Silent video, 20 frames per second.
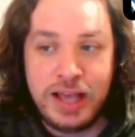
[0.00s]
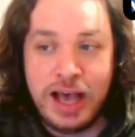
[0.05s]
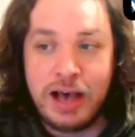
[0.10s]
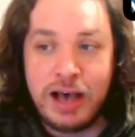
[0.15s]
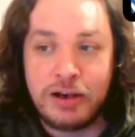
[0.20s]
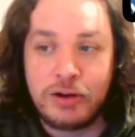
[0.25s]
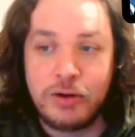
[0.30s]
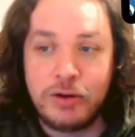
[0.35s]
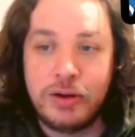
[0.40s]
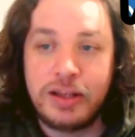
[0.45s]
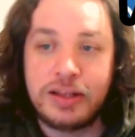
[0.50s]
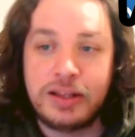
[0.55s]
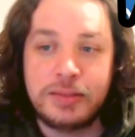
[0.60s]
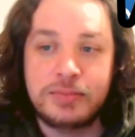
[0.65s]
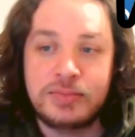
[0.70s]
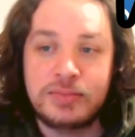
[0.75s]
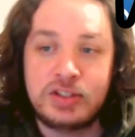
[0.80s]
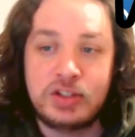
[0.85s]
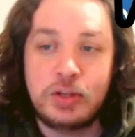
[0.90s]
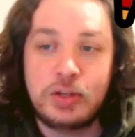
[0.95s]

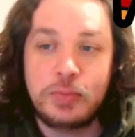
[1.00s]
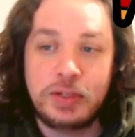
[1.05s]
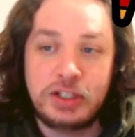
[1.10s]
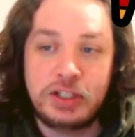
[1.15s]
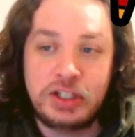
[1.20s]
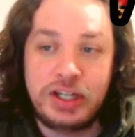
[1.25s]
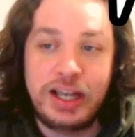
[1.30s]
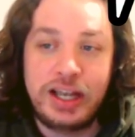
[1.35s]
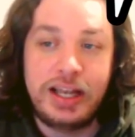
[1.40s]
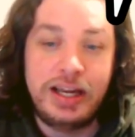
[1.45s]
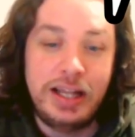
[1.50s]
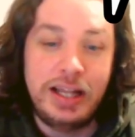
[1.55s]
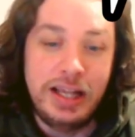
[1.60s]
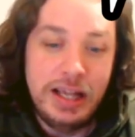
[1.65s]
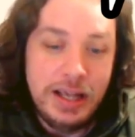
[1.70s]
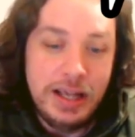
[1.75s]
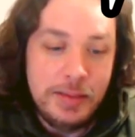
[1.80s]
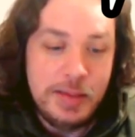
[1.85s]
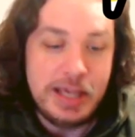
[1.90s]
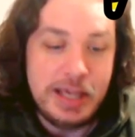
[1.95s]
algorithm stupid shit
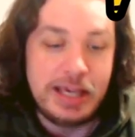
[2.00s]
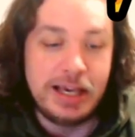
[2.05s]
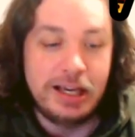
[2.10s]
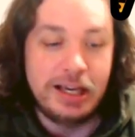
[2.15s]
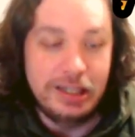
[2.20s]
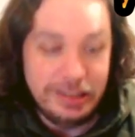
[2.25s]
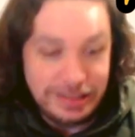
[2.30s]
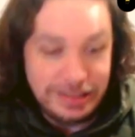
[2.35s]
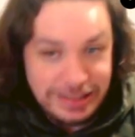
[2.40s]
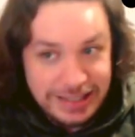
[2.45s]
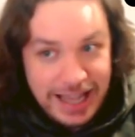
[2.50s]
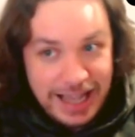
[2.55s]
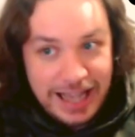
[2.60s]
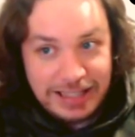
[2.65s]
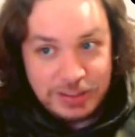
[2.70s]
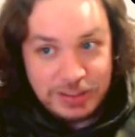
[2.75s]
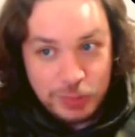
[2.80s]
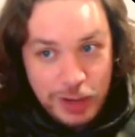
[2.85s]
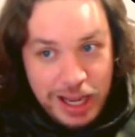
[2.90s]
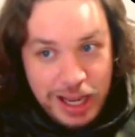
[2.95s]
because
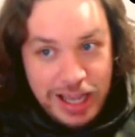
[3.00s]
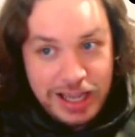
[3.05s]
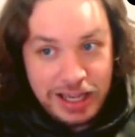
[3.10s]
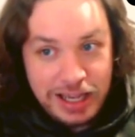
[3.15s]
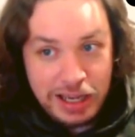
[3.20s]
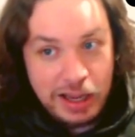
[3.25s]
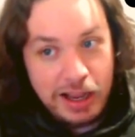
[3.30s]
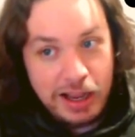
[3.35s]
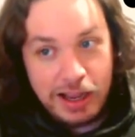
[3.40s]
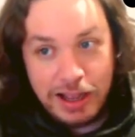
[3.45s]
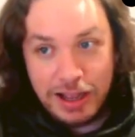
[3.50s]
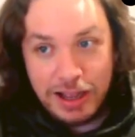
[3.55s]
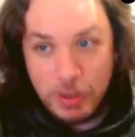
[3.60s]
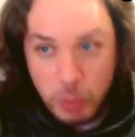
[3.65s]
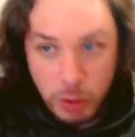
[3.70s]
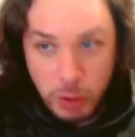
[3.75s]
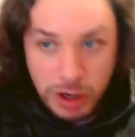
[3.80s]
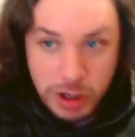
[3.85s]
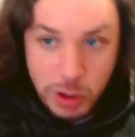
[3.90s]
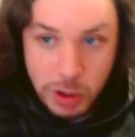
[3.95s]
next week
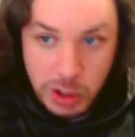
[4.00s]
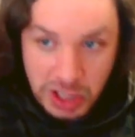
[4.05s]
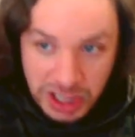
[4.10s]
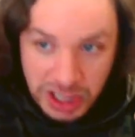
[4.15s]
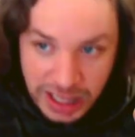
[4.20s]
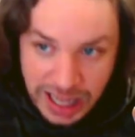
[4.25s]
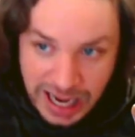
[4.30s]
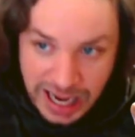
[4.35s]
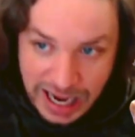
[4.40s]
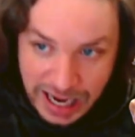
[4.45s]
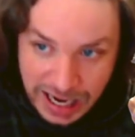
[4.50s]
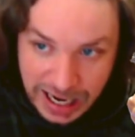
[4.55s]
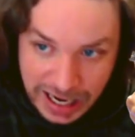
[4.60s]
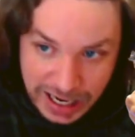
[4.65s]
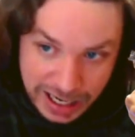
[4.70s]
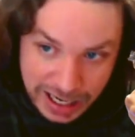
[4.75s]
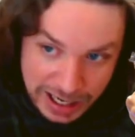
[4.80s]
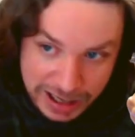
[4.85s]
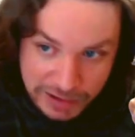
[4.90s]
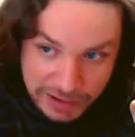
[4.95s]
we're going
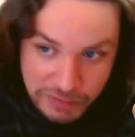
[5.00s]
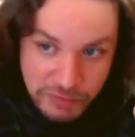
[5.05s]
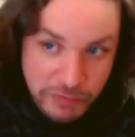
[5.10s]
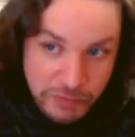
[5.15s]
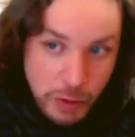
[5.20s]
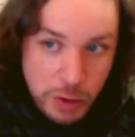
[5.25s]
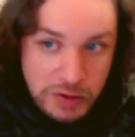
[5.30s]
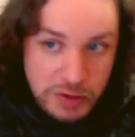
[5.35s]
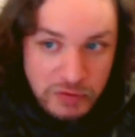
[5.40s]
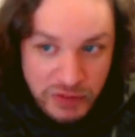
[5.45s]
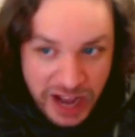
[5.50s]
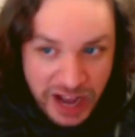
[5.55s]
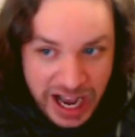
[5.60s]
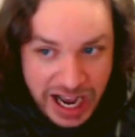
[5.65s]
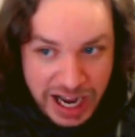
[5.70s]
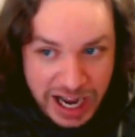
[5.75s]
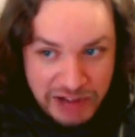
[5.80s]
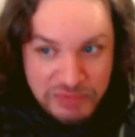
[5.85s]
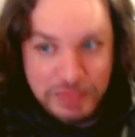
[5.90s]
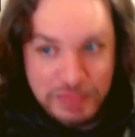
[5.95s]
live four to
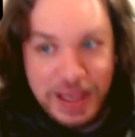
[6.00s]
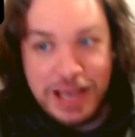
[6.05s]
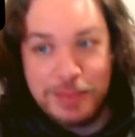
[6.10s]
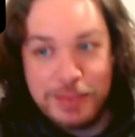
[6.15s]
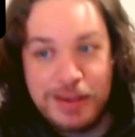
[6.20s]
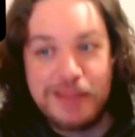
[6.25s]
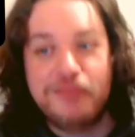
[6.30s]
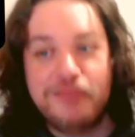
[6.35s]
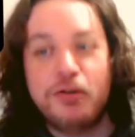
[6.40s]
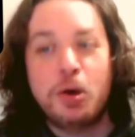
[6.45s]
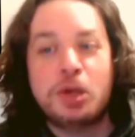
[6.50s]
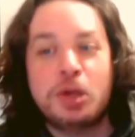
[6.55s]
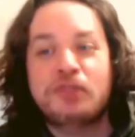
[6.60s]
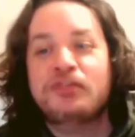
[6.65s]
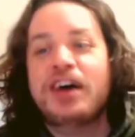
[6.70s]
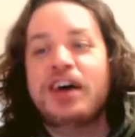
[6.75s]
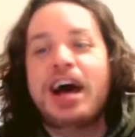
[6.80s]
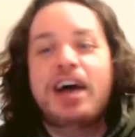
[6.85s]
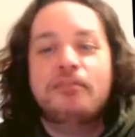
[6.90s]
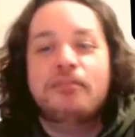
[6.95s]
five, baby, four to
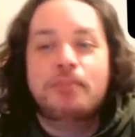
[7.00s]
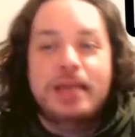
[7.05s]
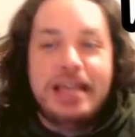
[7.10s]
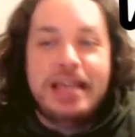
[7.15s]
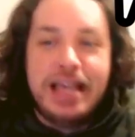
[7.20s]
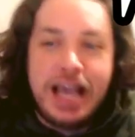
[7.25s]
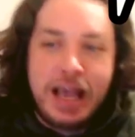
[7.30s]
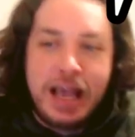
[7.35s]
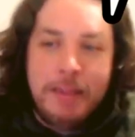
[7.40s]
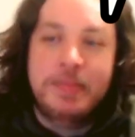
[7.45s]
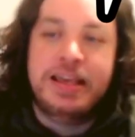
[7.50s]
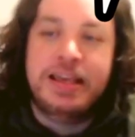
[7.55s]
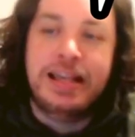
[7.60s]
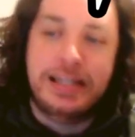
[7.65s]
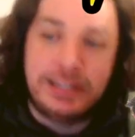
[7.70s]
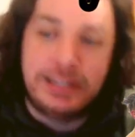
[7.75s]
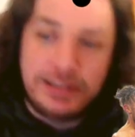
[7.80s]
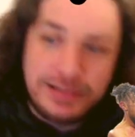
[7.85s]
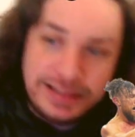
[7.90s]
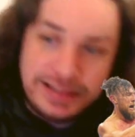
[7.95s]
five p.m.
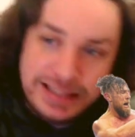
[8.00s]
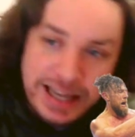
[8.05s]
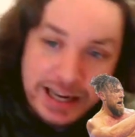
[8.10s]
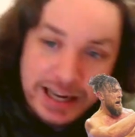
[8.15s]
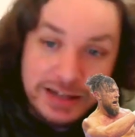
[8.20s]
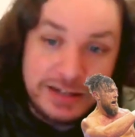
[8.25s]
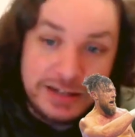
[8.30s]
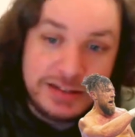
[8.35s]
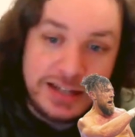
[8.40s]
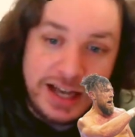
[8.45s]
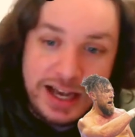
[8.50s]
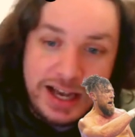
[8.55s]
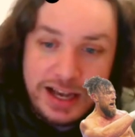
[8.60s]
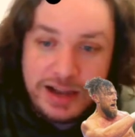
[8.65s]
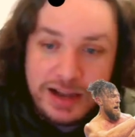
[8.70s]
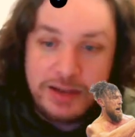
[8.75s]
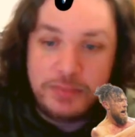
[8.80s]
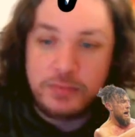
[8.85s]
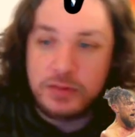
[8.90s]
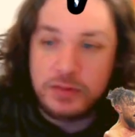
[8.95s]
Eastern Standard
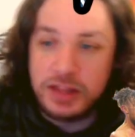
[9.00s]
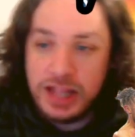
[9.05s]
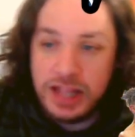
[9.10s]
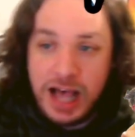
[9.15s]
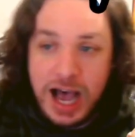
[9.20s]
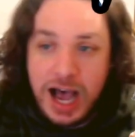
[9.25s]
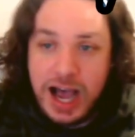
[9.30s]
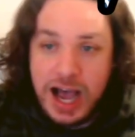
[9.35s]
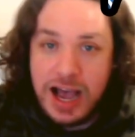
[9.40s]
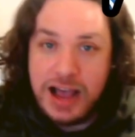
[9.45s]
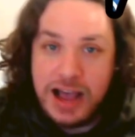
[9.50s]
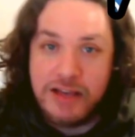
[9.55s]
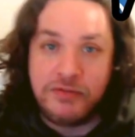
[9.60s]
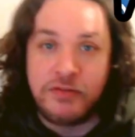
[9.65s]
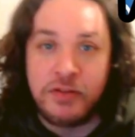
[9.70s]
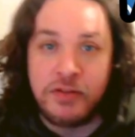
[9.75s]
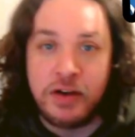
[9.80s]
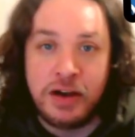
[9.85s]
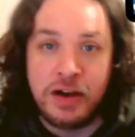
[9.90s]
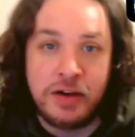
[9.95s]
Time, live
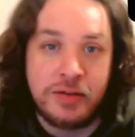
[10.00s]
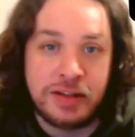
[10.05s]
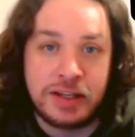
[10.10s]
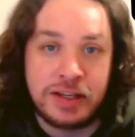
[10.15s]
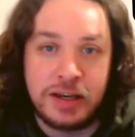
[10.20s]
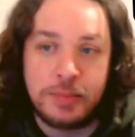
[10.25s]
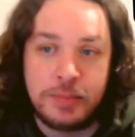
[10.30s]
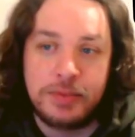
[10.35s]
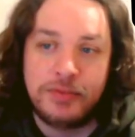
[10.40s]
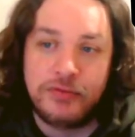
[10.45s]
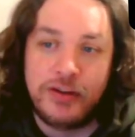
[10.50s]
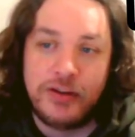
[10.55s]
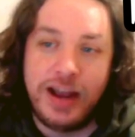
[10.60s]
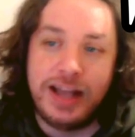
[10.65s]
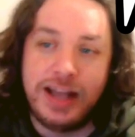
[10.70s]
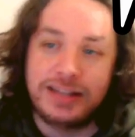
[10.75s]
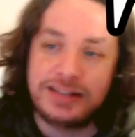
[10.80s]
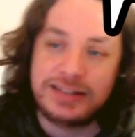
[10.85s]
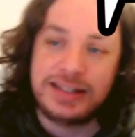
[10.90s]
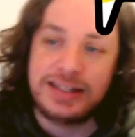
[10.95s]
uh, with a couple
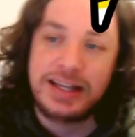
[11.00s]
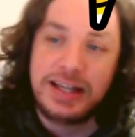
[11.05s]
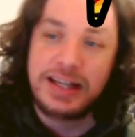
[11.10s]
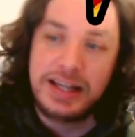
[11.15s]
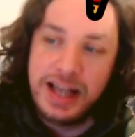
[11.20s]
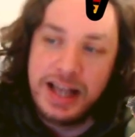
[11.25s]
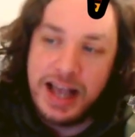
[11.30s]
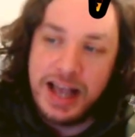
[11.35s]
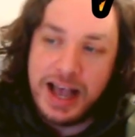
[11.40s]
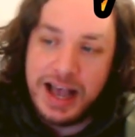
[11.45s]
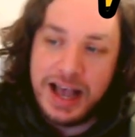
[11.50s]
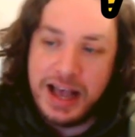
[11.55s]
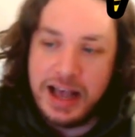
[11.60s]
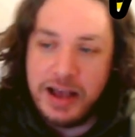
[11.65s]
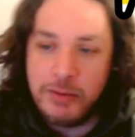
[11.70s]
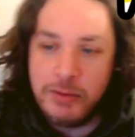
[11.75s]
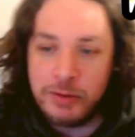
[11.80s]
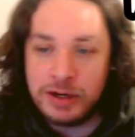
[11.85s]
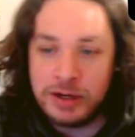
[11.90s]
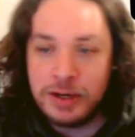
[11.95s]
friends. Uh,
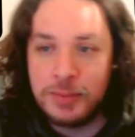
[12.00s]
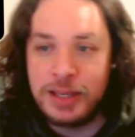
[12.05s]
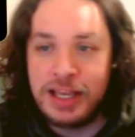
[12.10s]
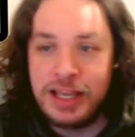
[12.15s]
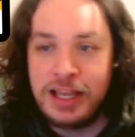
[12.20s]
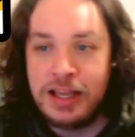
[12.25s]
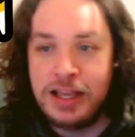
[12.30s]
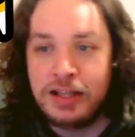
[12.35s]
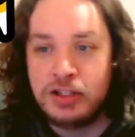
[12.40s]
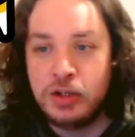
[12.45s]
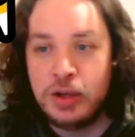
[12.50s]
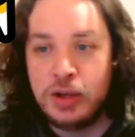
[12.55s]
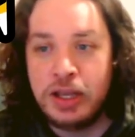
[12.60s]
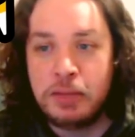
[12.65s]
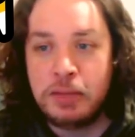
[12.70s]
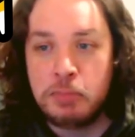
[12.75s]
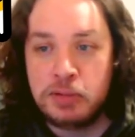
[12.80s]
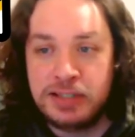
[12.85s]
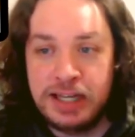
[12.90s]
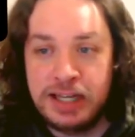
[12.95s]
we're going to be
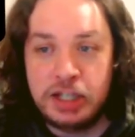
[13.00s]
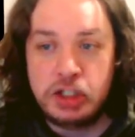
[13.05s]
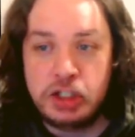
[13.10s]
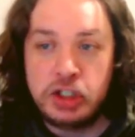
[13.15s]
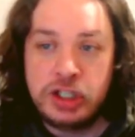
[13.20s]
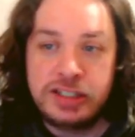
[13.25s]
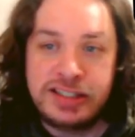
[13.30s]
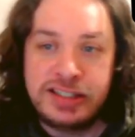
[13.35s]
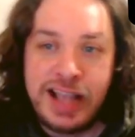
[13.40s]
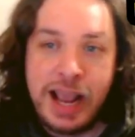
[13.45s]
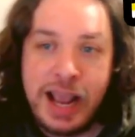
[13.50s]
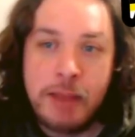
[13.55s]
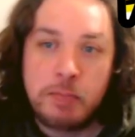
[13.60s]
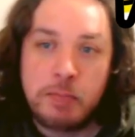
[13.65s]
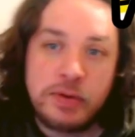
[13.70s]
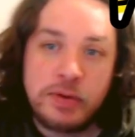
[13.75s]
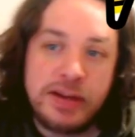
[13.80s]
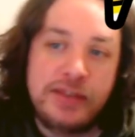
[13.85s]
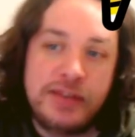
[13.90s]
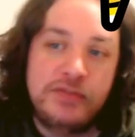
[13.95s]
doing predictions and
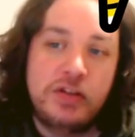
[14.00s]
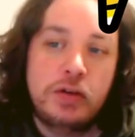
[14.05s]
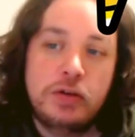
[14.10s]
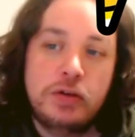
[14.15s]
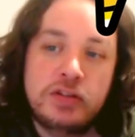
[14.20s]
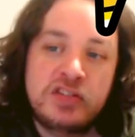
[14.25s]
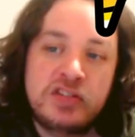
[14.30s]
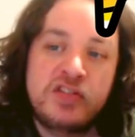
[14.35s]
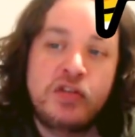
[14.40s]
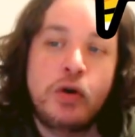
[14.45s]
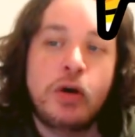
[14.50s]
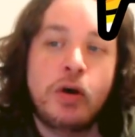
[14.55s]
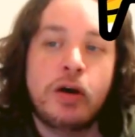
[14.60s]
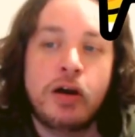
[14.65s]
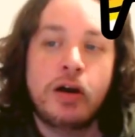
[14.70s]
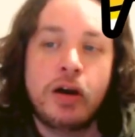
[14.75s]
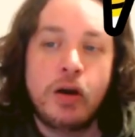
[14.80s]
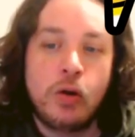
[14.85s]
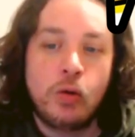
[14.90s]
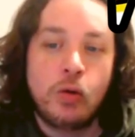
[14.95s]
previews
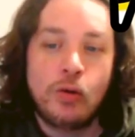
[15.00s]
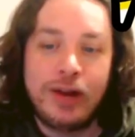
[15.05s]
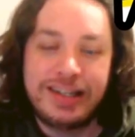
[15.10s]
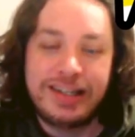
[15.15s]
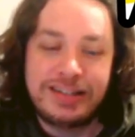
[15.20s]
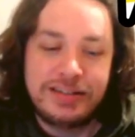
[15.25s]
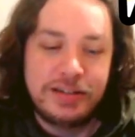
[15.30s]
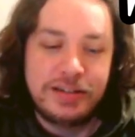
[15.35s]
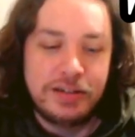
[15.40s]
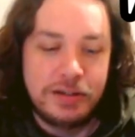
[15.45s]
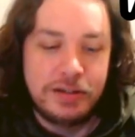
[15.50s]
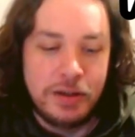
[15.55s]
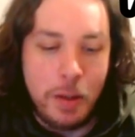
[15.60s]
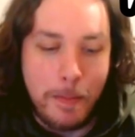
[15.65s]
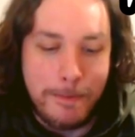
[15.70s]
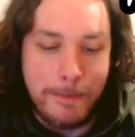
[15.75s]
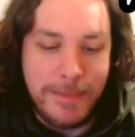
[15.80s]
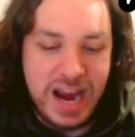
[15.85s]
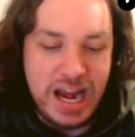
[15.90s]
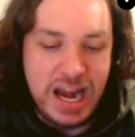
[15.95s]
for
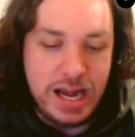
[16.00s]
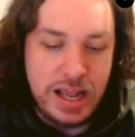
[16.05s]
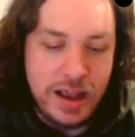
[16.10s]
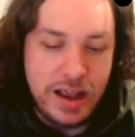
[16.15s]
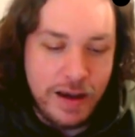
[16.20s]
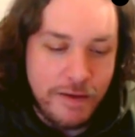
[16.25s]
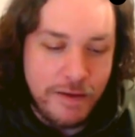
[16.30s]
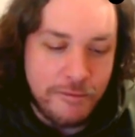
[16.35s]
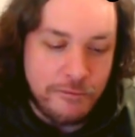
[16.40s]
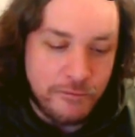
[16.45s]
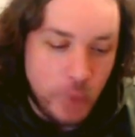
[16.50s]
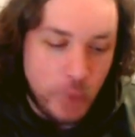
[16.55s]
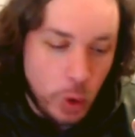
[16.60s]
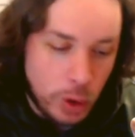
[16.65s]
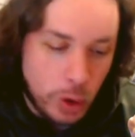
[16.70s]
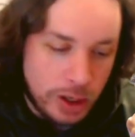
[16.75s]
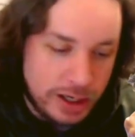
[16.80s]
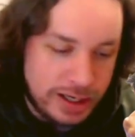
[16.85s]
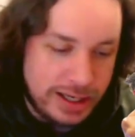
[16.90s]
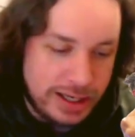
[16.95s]
WrestleMania
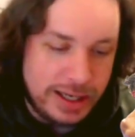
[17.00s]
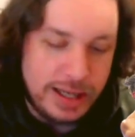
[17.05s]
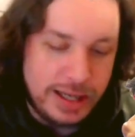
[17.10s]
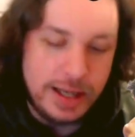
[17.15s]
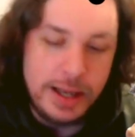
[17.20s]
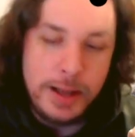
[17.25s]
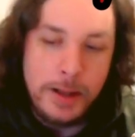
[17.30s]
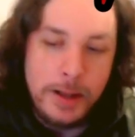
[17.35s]
40.